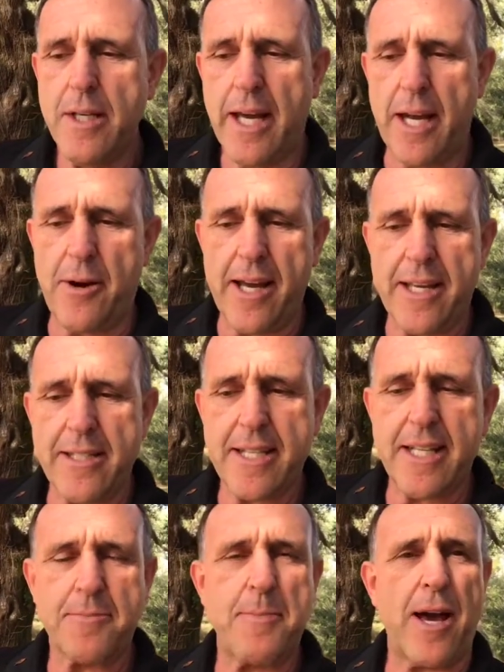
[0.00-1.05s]
Anyway, I guess
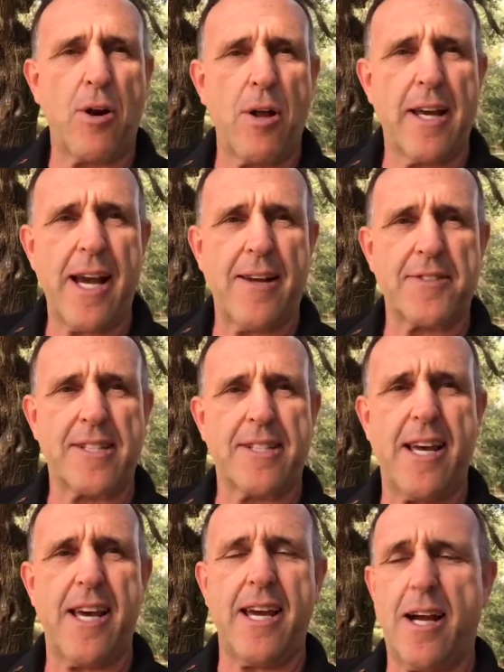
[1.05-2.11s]
that's about all I have to
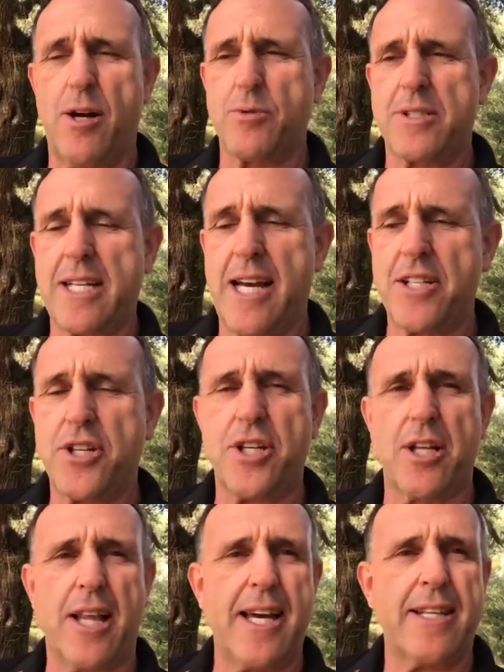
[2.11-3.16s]
say. I always ask you
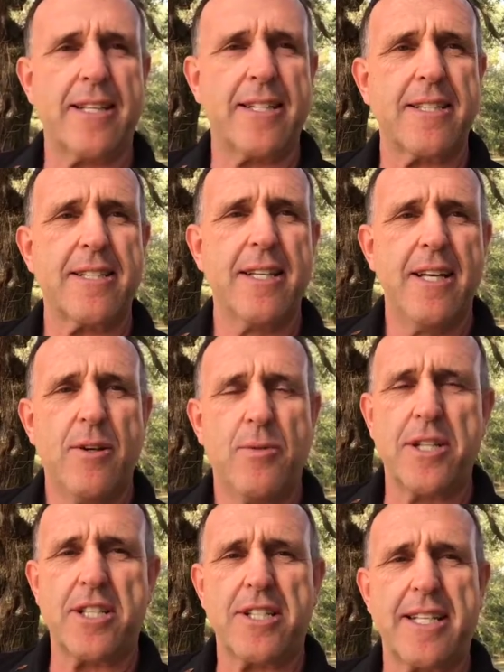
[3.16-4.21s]
to like this
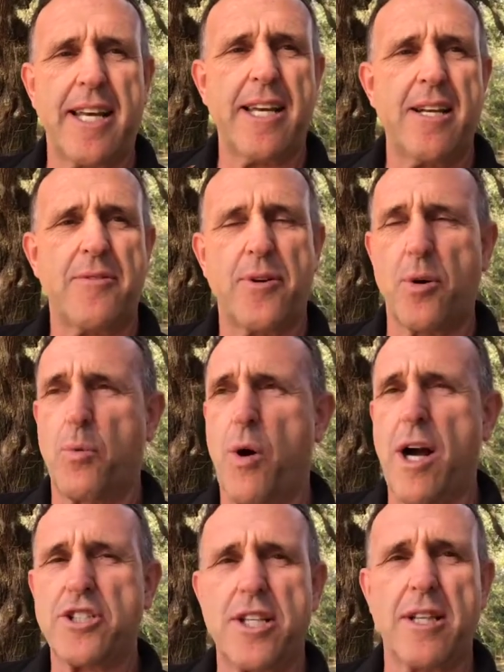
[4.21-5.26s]
when you see it, if you're
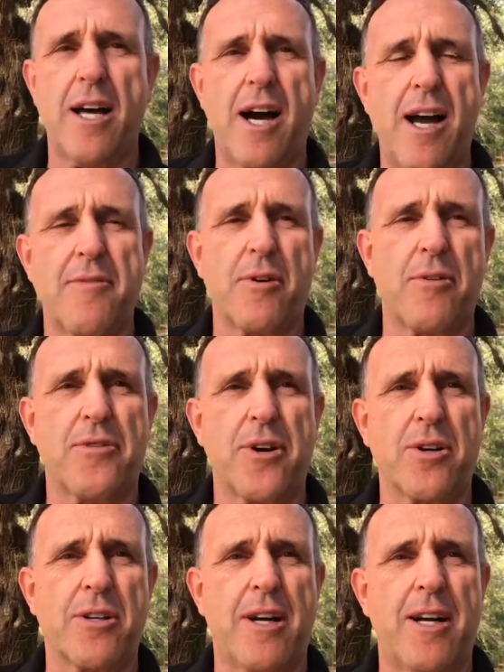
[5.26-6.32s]
watching live or if
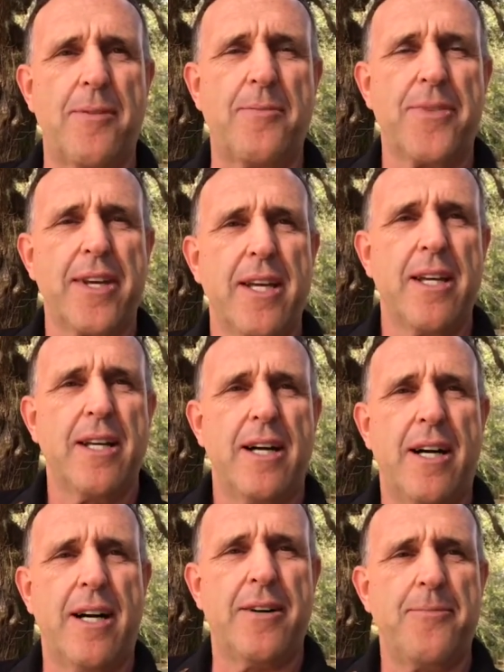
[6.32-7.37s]
you're
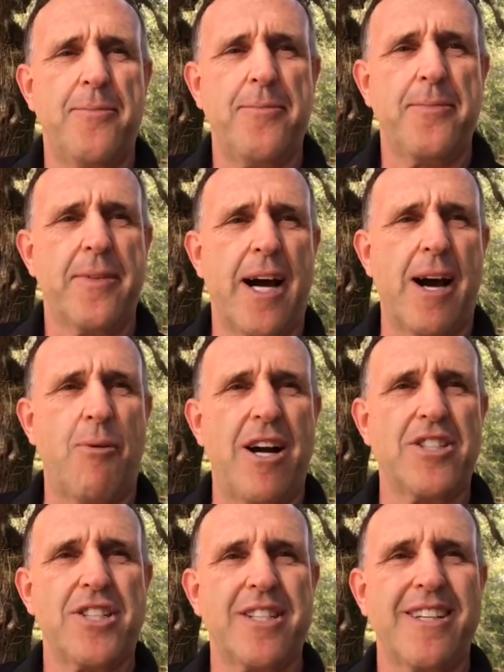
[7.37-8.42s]
not
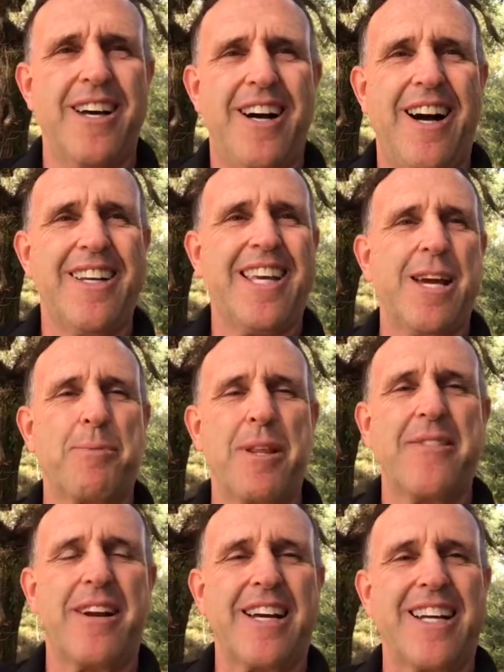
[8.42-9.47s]
watching. I can't
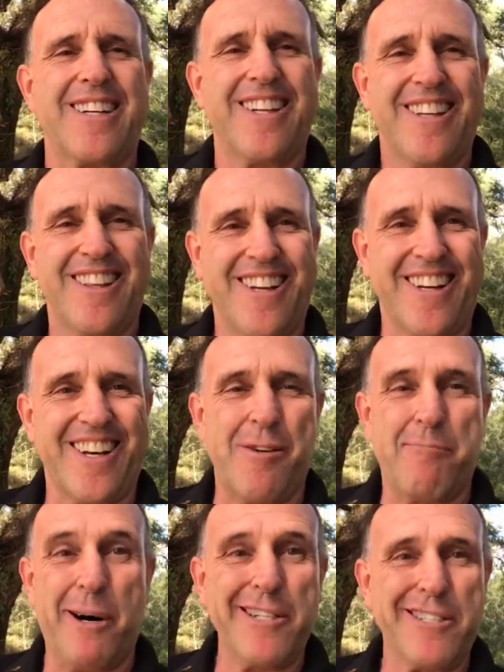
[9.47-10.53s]
believe it. I got like a
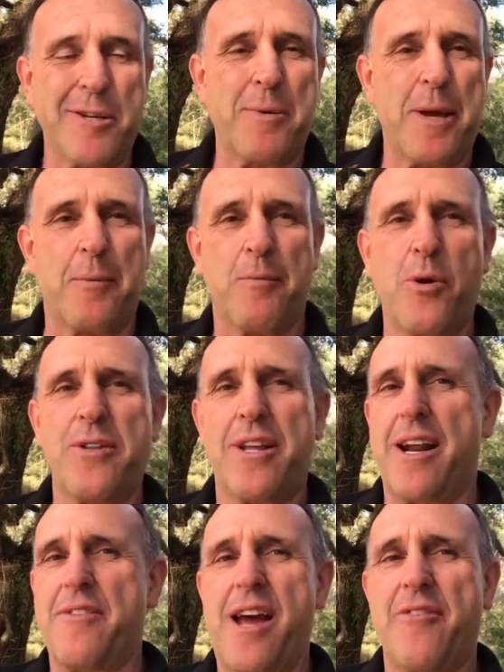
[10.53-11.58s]
bunch of people, more than
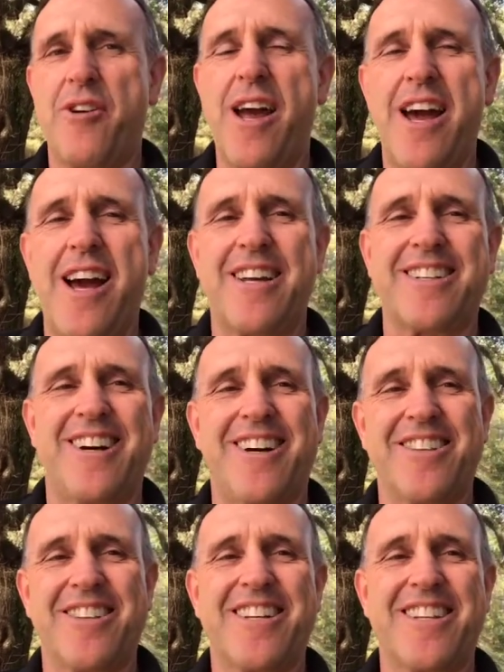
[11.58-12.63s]
I've ever had,
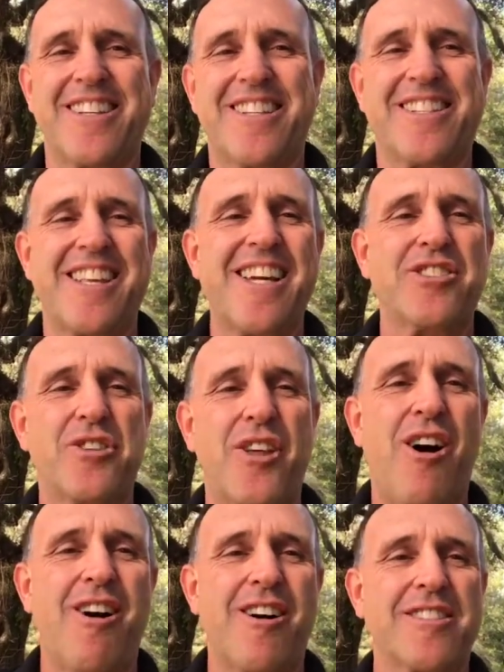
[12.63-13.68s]
looking at this. Thanks to the
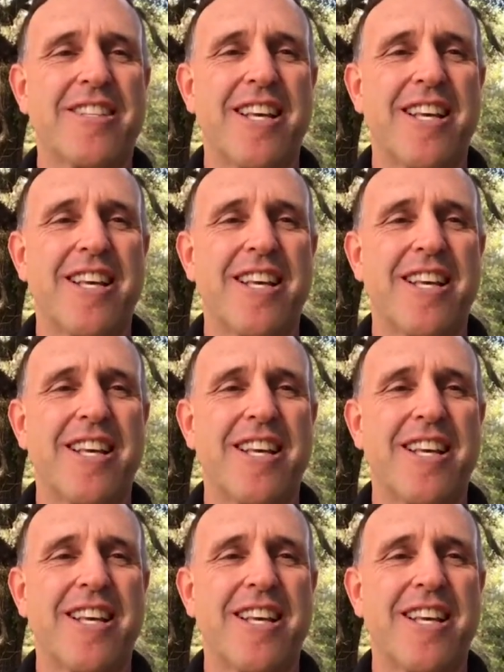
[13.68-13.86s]
hearts,